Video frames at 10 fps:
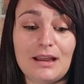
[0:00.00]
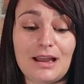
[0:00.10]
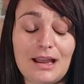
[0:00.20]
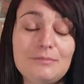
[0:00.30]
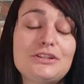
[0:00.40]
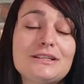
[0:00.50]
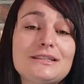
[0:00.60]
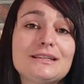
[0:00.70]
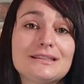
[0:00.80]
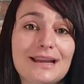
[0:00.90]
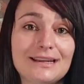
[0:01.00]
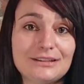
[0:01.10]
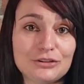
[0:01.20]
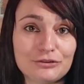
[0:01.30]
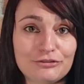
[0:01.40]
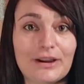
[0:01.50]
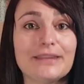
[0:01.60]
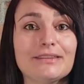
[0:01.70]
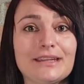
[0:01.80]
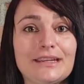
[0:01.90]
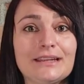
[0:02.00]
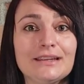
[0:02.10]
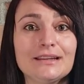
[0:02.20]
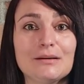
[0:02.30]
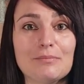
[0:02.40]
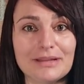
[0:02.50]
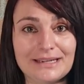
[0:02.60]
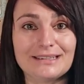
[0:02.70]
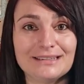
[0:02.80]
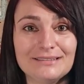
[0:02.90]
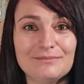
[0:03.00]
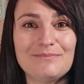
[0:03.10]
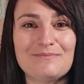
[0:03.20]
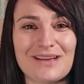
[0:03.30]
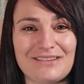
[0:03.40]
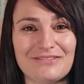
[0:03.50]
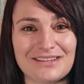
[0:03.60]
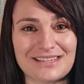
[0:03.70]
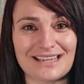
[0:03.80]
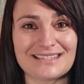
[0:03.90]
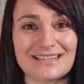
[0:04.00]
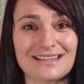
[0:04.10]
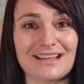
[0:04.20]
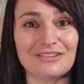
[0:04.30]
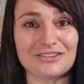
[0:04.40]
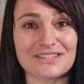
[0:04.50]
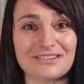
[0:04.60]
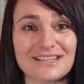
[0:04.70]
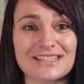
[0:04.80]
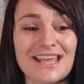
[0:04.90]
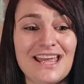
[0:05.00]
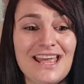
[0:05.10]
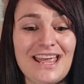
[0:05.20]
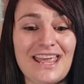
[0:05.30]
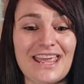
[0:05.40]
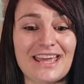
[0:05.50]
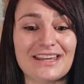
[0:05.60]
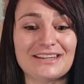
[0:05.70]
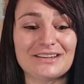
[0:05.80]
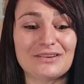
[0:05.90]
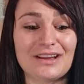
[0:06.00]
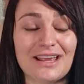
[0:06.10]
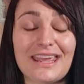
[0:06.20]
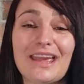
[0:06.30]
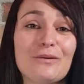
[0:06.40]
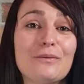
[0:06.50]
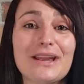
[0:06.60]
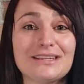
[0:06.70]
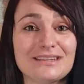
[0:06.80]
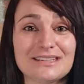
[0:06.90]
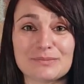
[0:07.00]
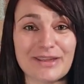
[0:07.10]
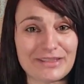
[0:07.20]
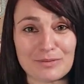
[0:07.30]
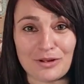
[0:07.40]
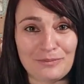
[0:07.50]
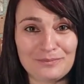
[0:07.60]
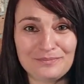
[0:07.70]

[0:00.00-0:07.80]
I'm just excited to finally complete my Fantastic color series, and I can't wait to display them all.